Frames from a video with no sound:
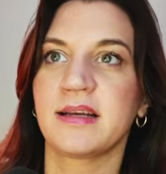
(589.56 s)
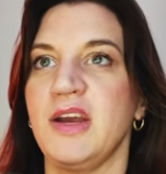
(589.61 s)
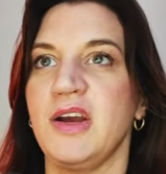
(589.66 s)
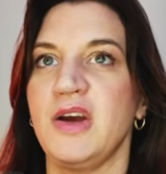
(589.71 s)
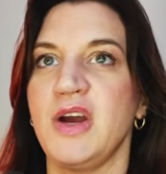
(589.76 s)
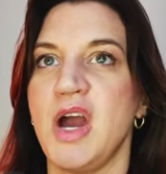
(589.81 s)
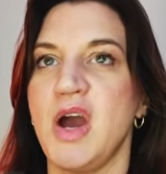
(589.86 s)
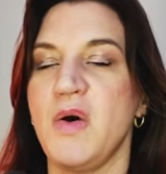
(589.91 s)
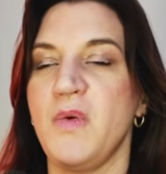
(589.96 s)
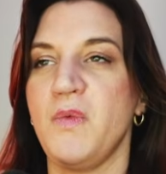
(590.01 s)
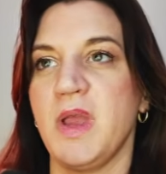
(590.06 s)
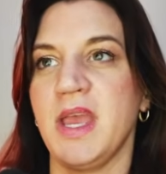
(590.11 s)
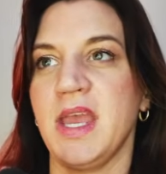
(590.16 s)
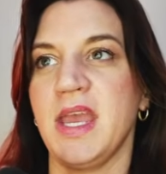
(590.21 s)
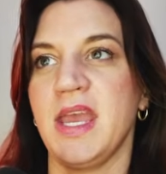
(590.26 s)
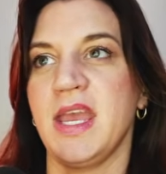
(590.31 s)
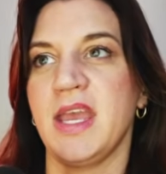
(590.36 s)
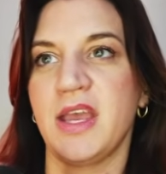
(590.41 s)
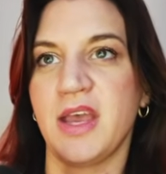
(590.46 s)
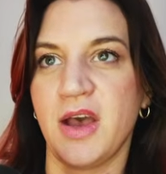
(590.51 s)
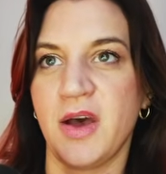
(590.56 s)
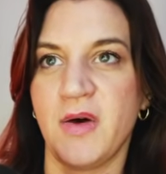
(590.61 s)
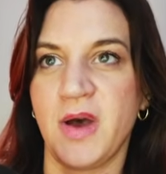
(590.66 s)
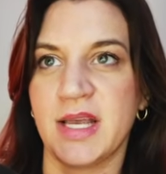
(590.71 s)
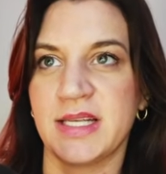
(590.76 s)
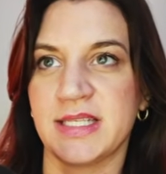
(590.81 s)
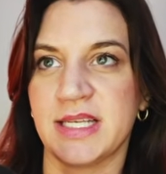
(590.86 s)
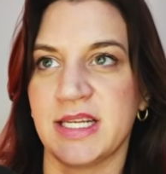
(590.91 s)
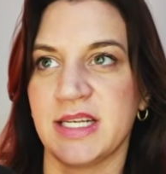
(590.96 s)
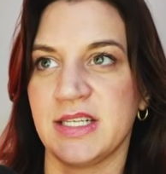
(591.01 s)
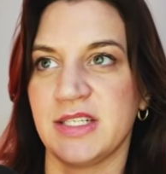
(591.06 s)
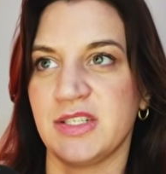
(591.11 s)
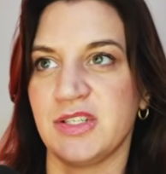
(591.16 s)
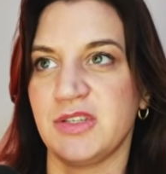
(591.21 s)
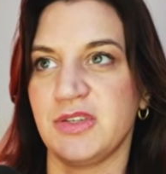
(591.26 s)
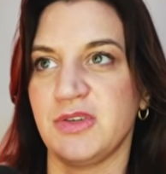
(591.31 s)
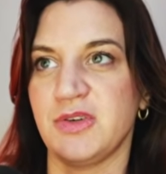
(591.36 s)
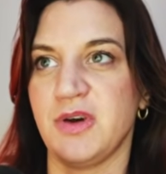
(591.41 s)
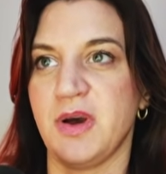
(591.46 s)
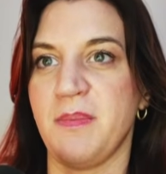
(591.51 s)
Here we go. I sent it
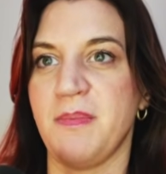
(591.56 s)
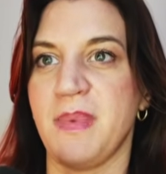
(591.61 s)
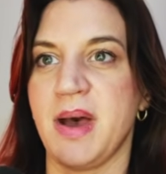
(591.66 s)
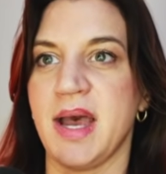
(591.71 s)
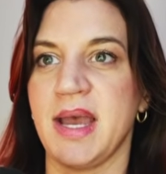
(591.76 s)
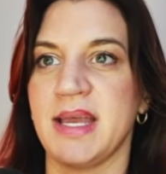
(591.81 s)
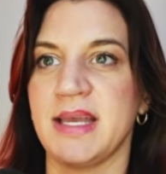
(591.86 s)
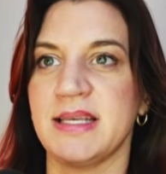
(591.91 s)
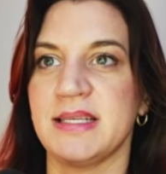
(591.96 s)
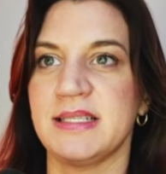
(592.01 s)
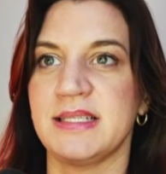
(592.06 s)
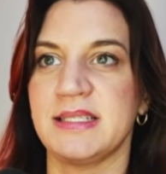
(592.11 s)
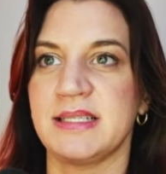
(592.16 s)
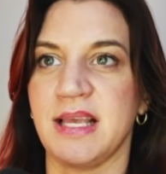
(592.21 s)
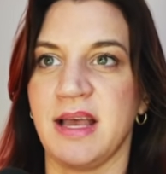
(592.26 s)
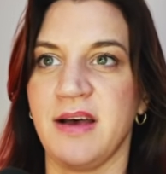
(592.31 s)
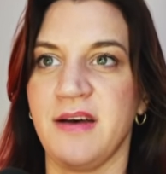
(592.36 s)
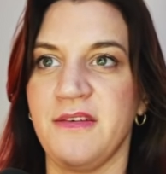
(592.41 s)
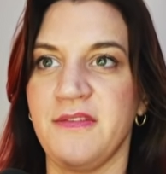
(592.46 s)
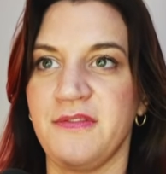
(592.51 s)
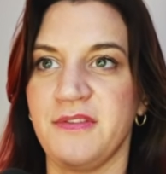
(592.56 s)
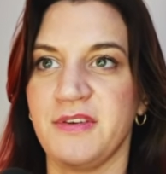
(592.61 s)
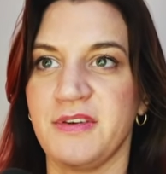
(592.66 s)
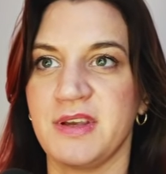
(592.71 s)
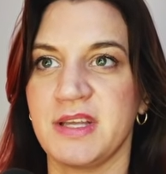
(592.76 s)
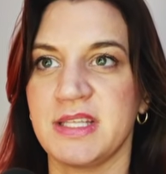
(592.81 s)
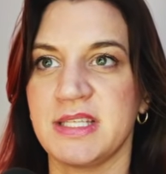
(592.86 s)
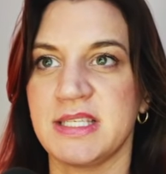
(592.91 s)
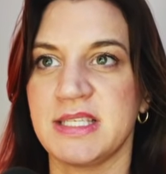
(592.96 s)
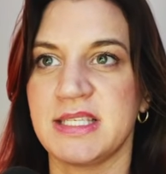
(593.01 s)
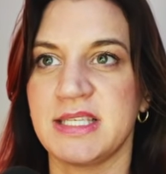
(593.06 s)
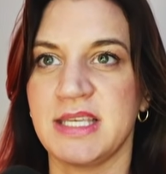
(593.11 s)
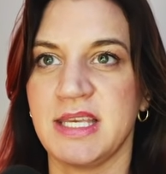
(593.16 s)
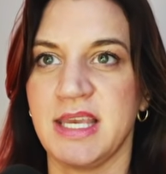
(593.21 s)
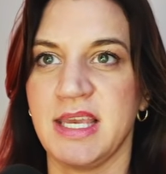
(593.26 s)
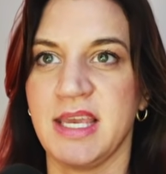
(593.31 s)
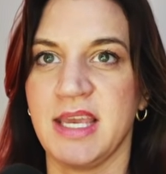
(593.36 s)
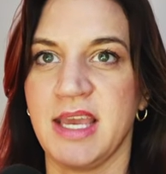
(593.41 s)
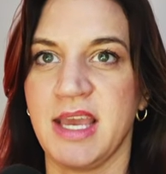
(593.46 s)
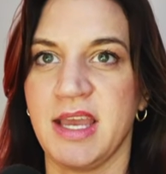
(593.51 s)
to myself. You can
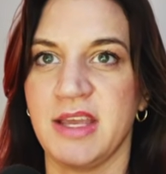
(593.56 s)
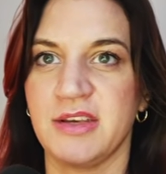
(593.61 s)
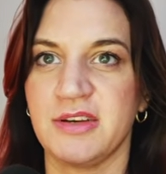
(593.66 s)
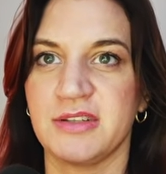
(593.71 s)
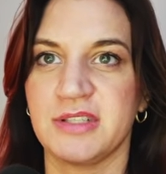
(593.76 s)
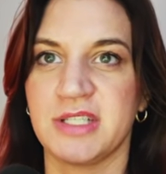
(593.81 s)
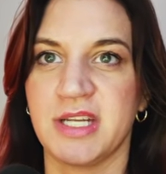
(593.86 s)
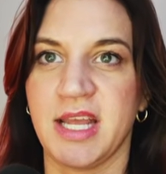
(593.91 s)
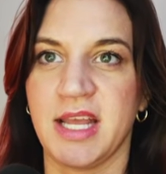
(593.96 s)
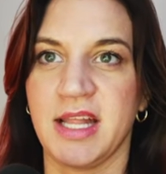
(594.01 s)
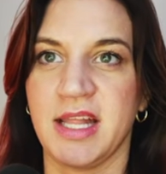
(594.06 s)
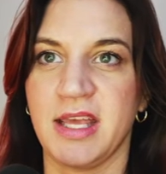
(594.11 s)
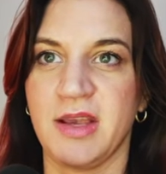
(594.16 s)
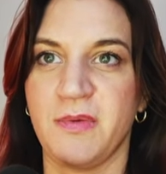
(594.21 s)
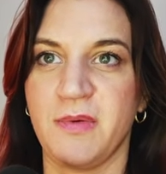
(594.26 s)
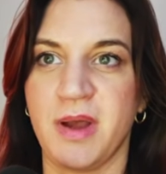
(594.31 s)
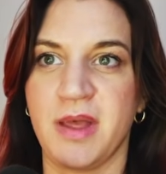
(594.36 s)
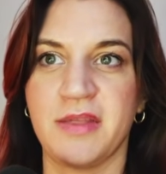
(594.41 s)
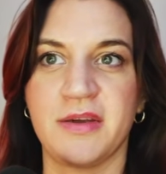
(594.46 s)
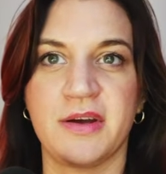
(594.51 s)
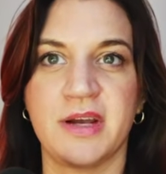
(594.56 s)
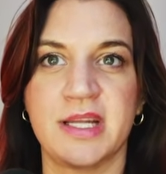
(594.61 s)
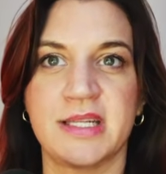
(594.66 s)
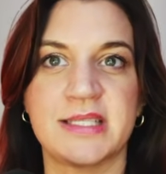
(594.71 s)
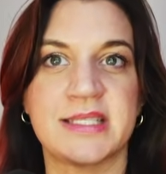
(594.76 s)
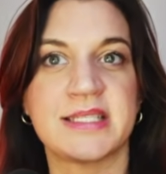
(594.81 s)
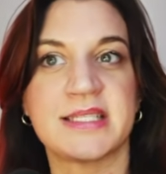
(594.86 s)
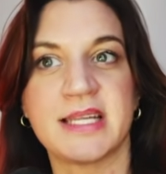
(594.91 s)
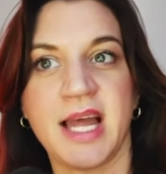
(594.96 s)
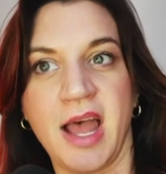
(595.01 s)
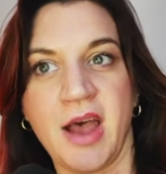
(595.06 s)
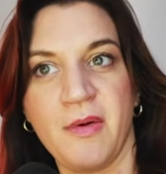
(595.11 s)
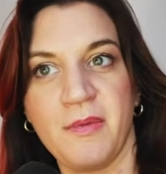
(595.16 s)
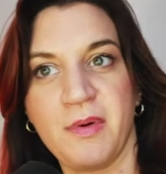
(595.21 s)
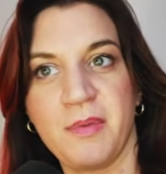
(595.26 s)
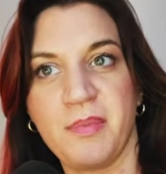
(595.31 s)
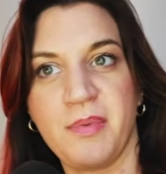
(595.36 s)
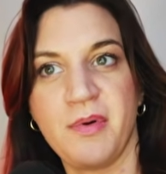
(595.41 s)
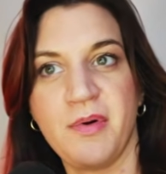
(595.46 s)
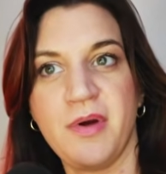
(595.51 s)
see your daily weather and style
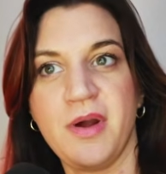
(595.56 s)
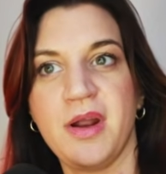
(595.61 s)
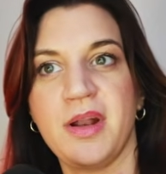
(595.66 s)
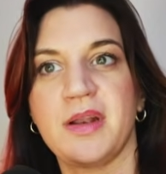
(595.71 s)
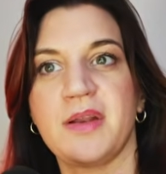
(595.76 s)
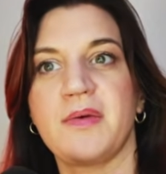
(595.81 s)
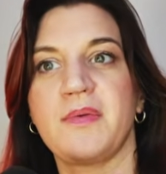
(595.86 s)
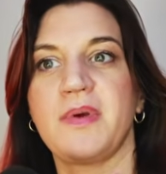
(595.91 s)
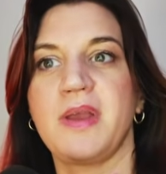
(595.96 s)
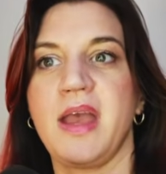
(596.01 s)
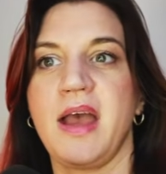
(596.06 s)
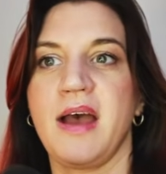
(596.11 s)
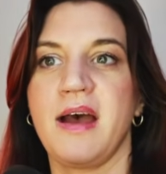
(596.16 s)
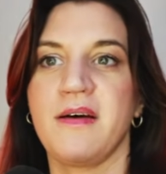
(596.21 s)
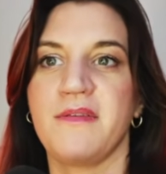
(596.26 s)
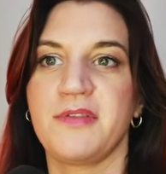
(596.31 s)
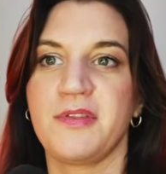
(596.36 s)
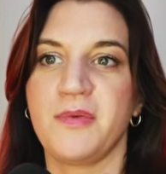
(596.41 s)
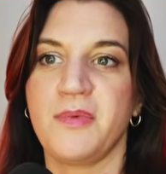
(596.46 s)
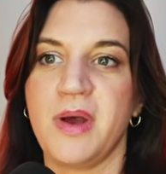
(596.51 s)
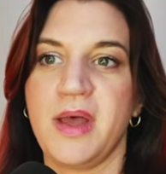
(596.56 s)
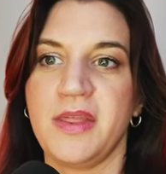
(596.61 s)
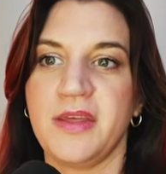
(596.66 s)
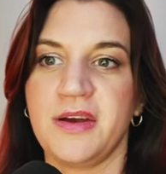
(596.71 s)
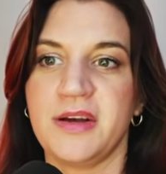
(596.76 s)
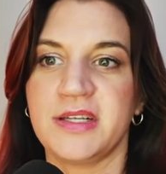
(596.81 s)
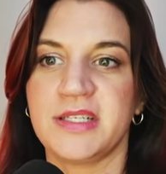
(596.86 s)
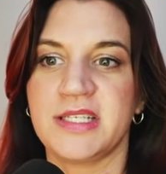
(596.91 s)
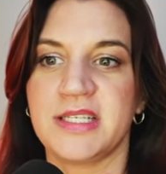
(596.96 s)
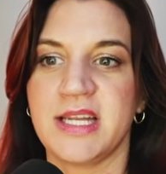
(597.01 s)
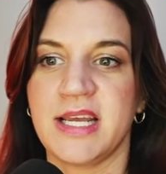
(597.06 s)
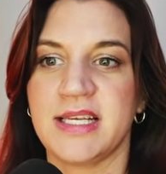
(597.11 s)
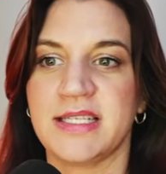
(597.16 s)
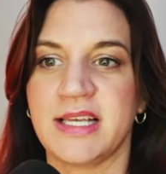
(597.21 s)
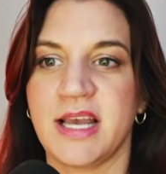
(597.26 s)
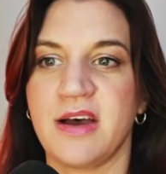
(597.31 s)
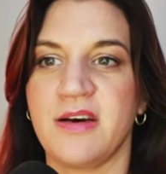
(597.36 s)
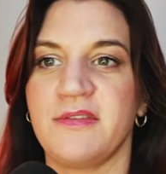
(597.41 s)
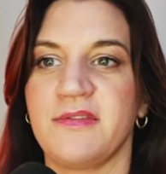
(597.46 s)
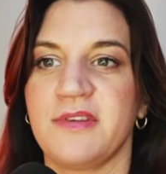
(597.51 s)
report. We have the weather,
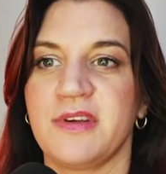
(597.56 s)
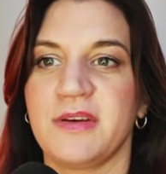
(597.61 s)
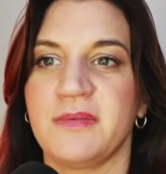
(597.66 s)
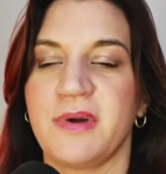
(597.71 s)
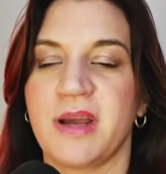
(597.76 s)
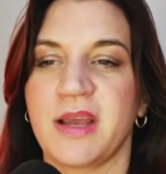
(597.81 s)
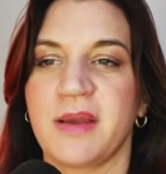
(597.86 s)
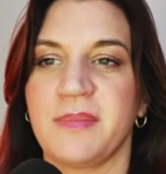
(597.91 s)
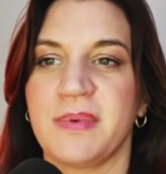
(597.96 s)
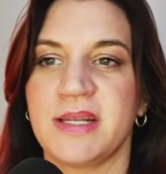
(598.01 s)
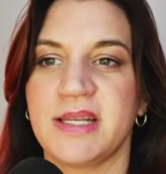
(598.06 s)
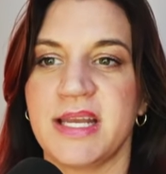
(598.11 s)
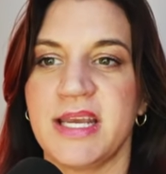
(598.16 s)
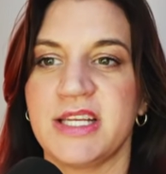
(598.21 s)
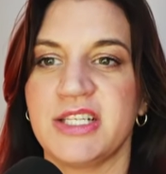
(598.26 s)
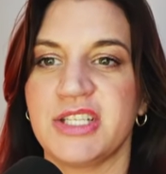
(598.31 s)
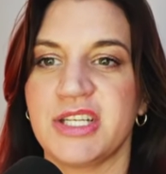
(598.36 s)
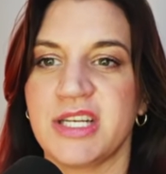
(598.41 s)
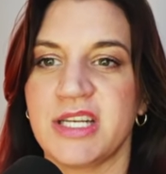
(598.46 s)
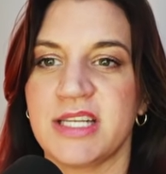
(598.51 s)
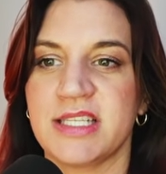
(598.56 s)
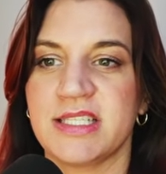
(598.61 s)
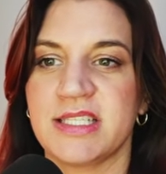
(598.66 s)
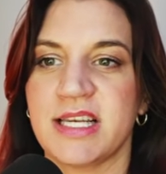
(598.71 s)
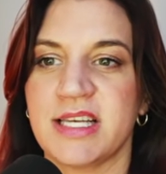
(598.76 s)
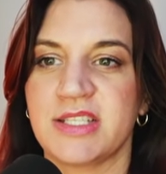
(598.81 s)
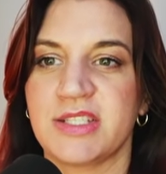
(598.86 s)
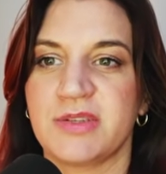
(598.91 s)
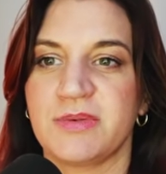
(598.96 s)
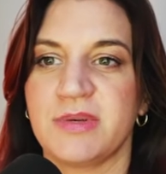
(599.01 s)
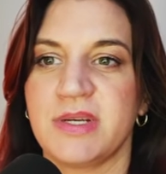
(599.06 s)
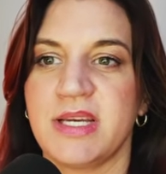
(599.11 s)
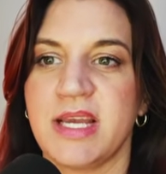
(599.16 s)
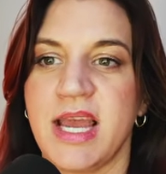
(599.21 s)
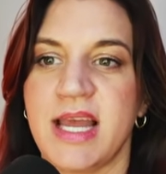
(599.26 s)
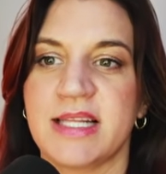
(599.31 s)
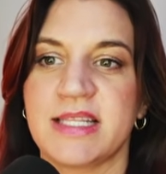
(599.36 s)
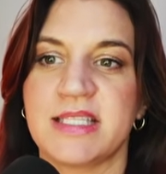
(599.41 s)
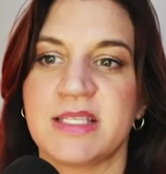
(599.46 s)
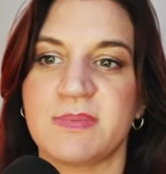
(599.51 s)
today's outfit recommendation,
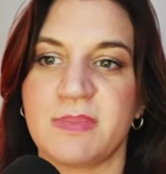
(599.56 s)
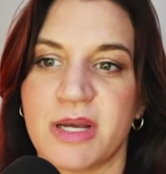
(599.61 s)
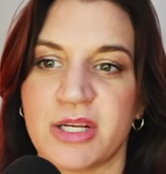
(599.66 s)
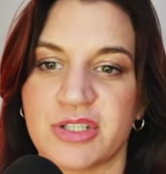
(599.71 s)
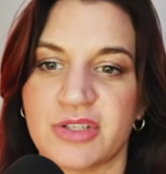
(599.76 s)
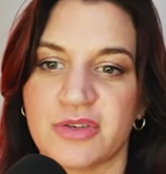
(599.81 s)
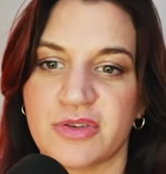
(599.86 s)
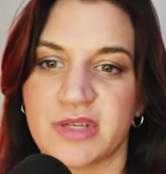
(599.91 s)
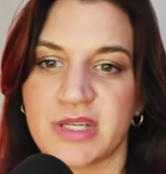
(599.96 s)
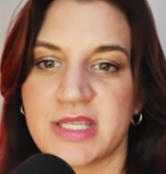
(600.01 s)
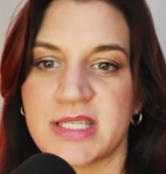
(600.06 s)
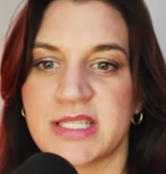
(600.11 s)
accessory, and special